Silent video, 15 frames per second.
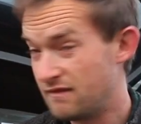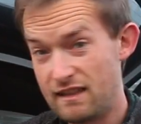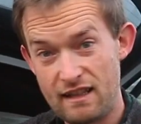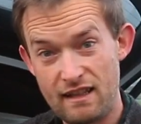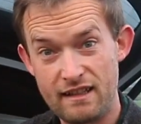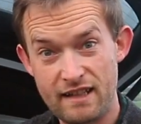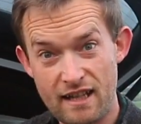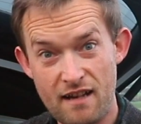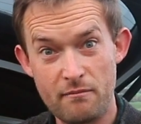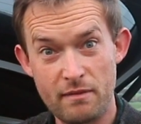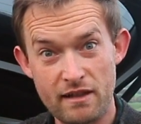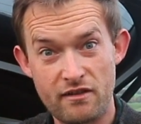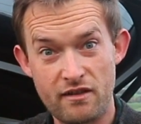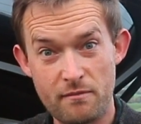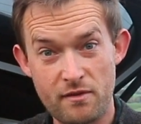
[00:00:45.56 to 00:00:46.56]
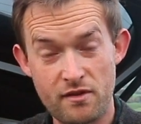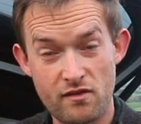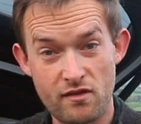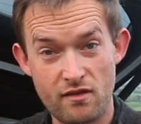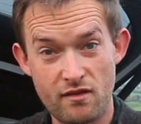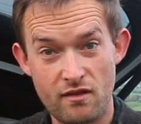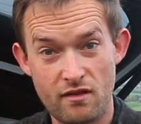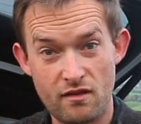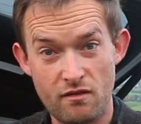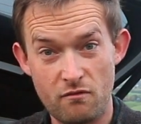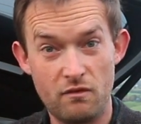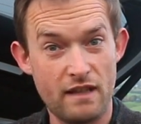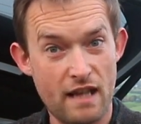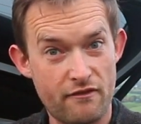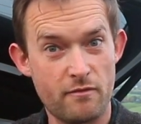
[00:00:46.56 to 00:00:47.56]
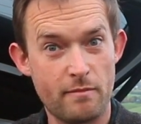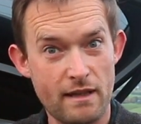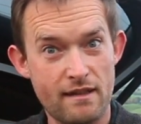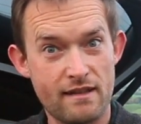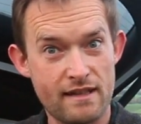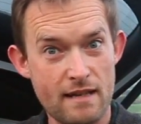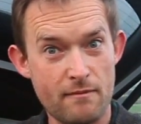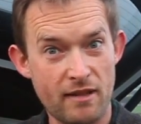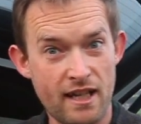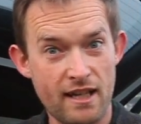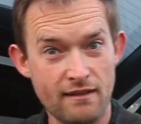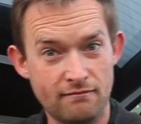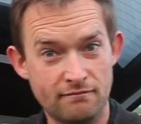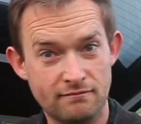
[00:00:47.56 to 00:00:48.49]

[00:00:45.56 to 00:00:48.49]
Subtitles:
And camping trips will never be the same again.